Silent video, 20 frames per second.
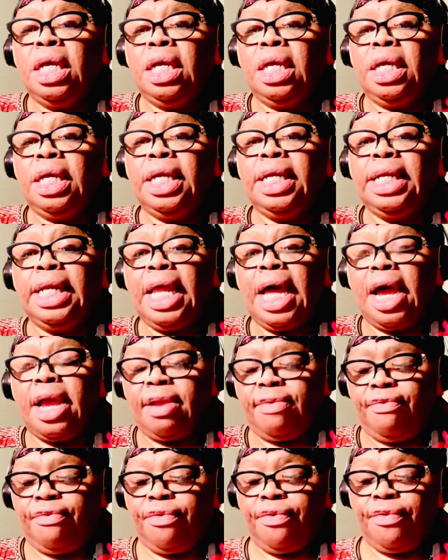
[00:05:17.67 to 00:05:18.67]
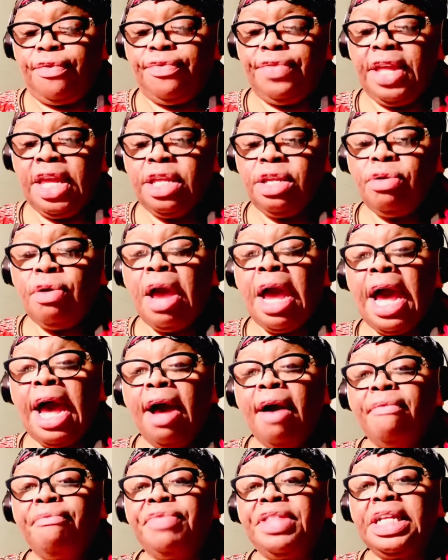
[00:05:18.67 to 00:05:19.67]
in life. Then you
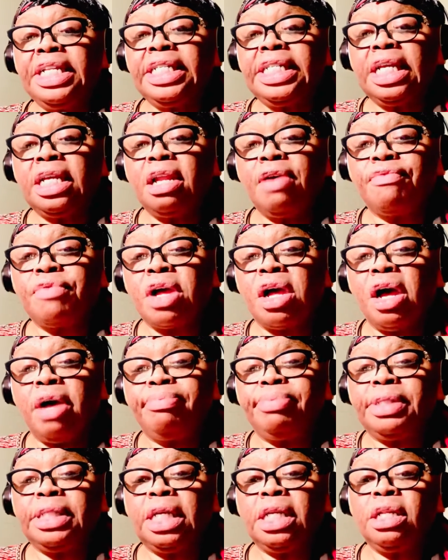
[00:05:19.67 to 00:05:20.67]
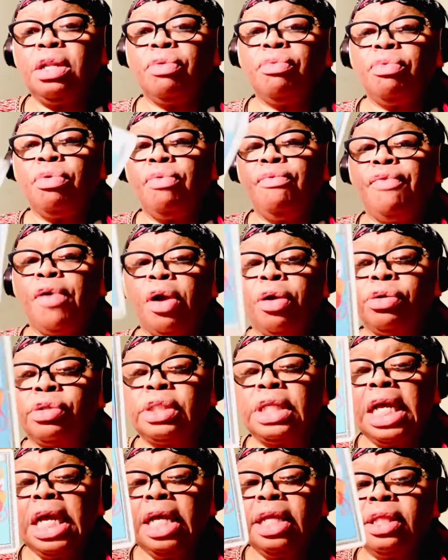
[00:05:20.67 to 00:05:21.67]
have the Ten of Cups in the reverse.
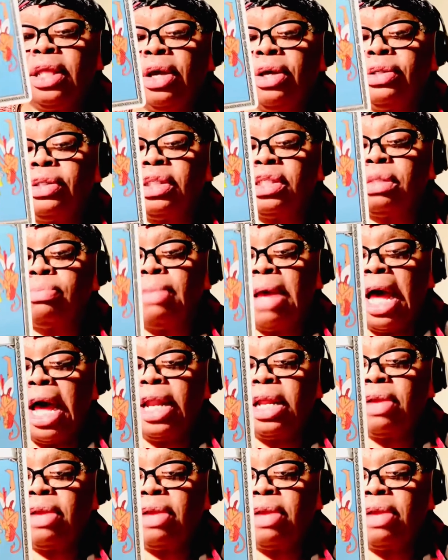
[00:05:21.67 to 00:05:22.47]
There's a smiling